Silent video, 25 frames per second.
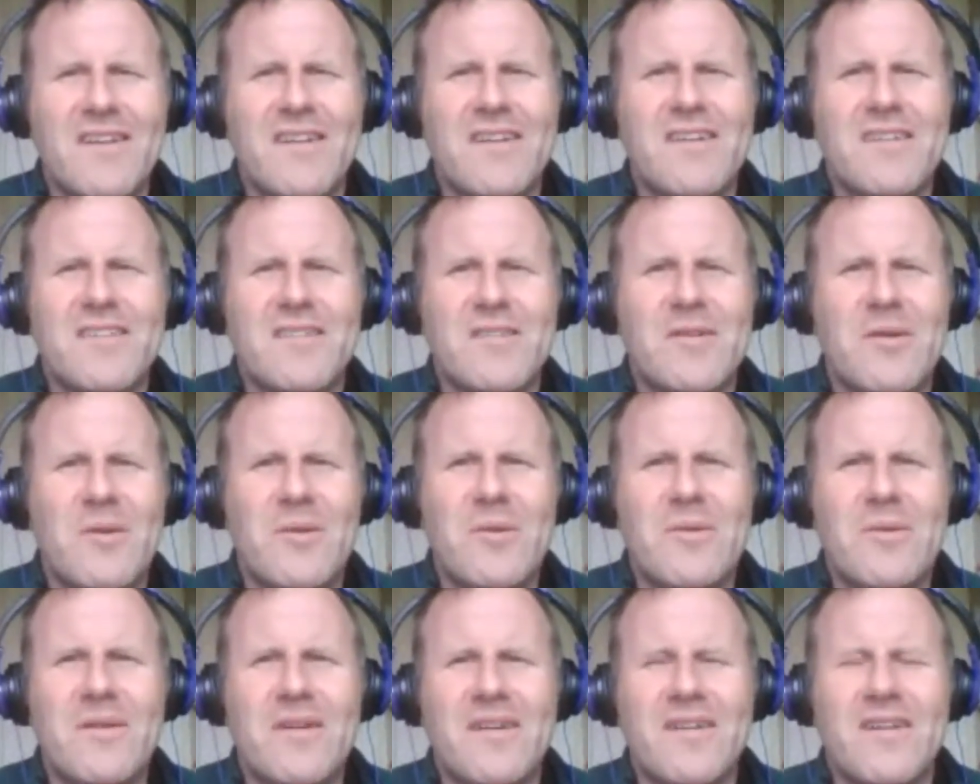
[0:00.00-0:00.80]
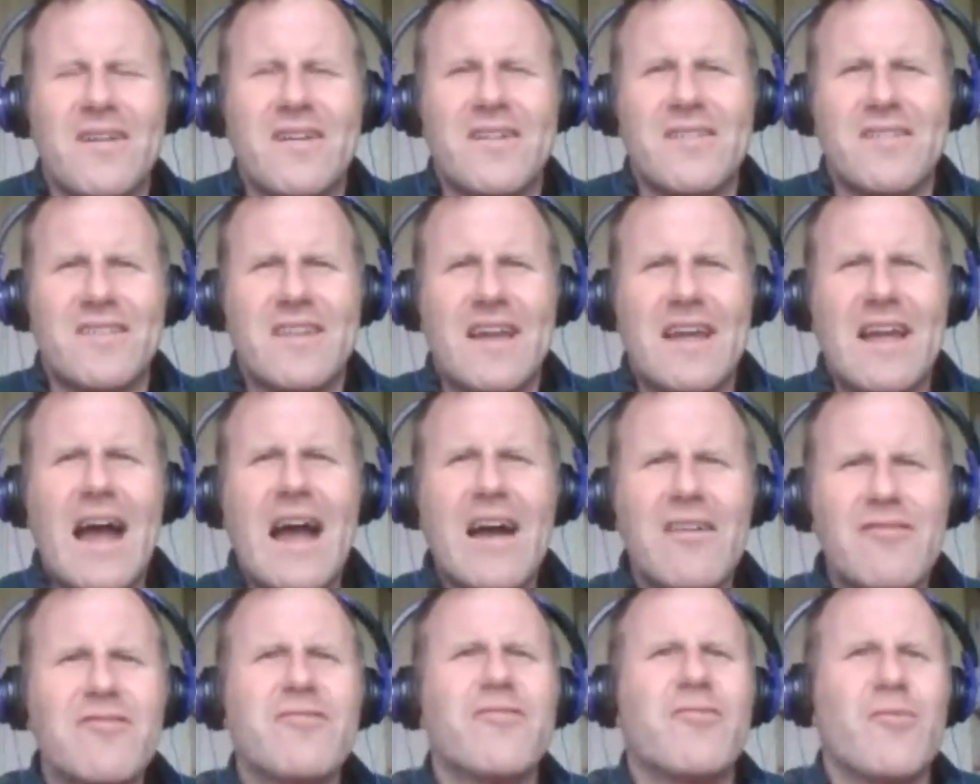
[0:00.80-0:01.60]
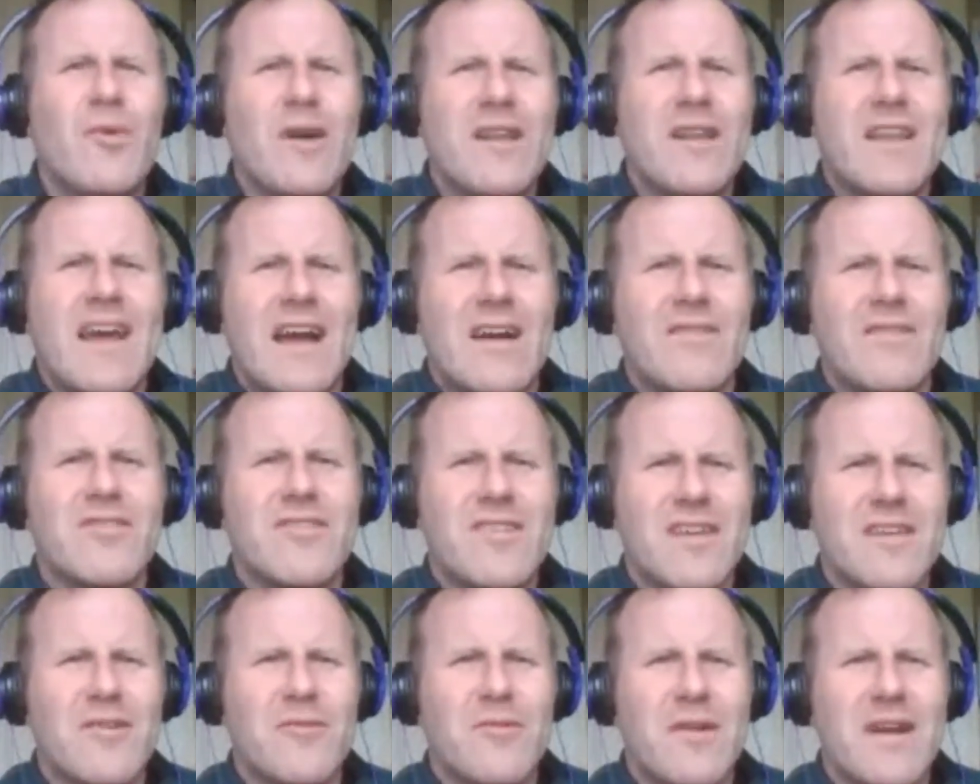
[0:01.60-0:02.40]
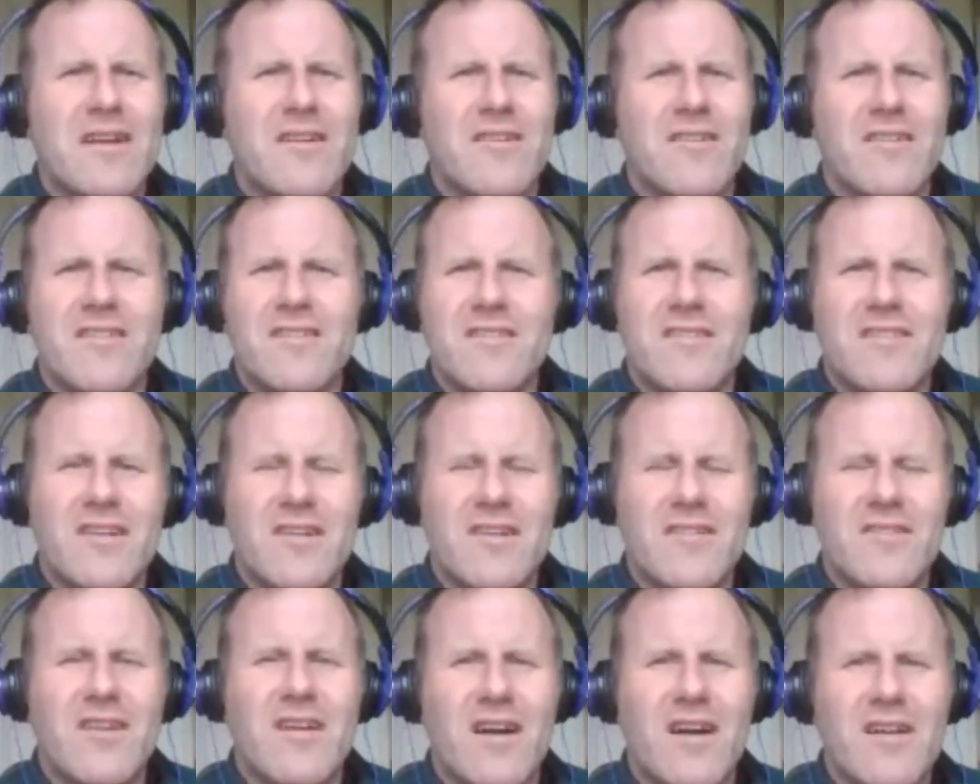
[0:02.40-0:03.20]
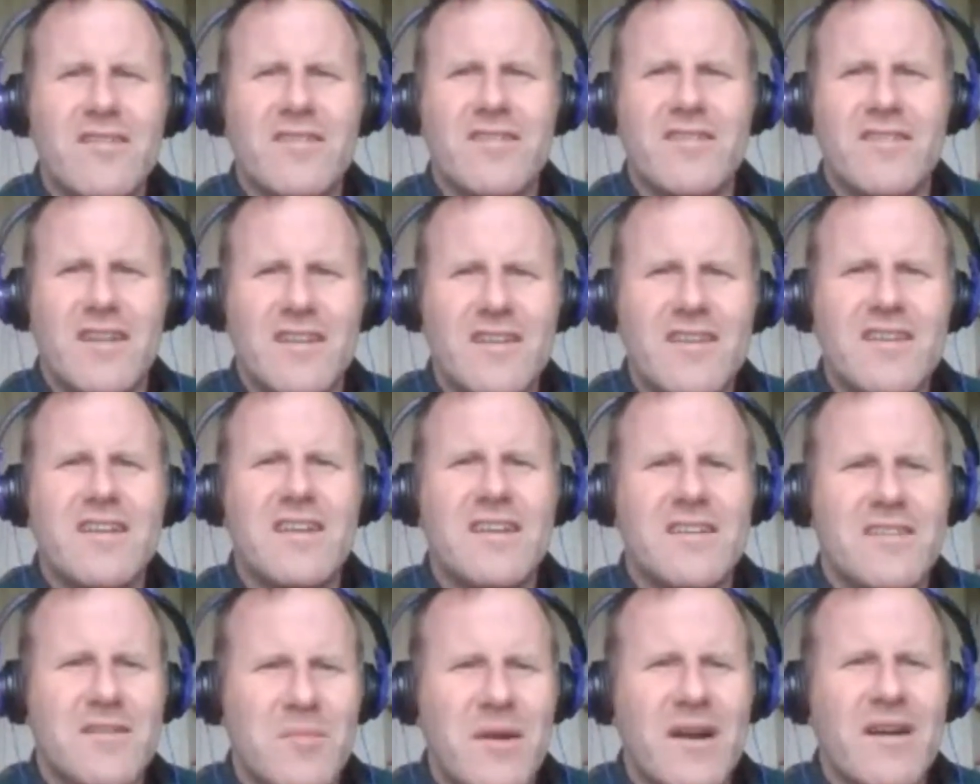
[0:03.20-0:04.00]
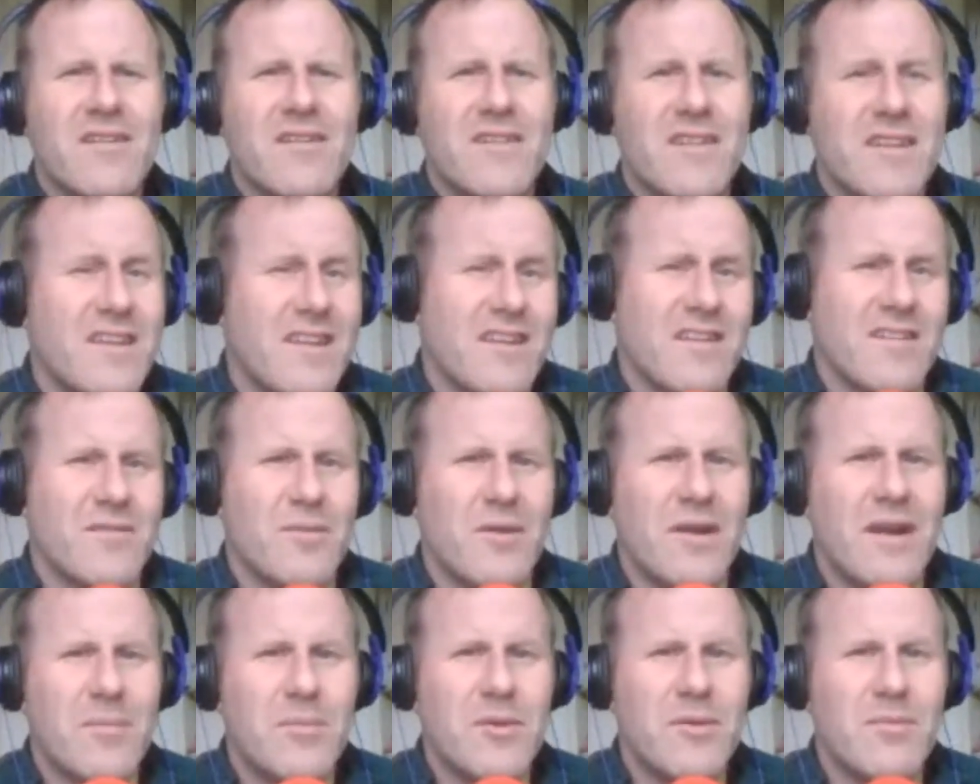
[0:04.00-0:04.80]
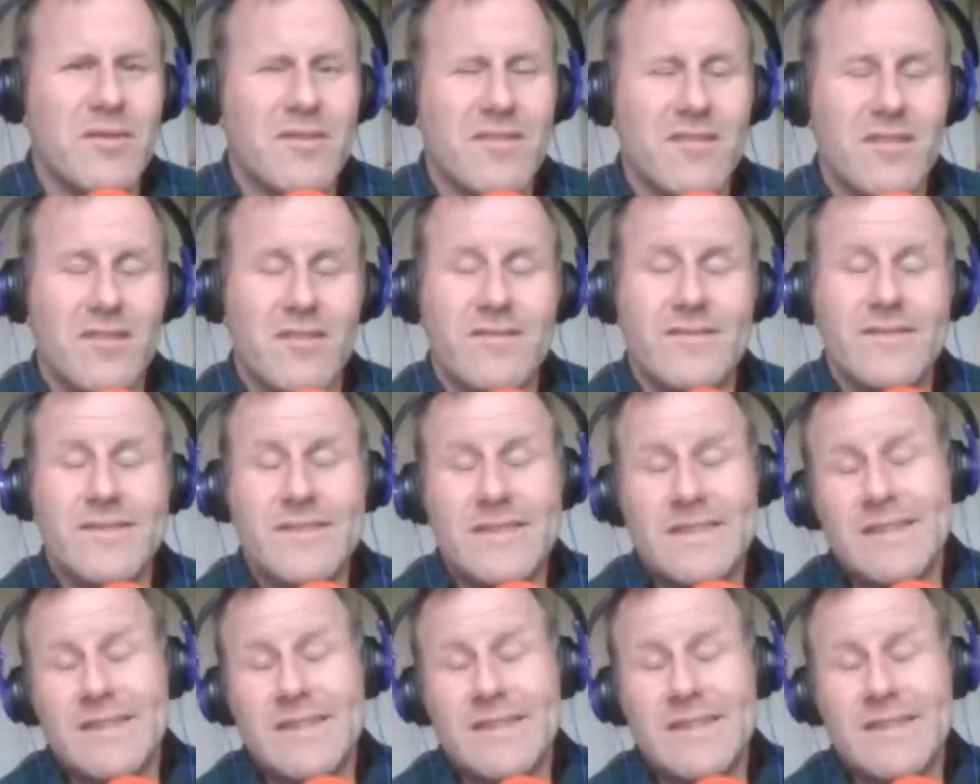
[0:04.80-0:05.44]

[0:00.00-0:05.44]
So they have, while they have set a record, they didn't hit the mark that Guinness were happy with. So,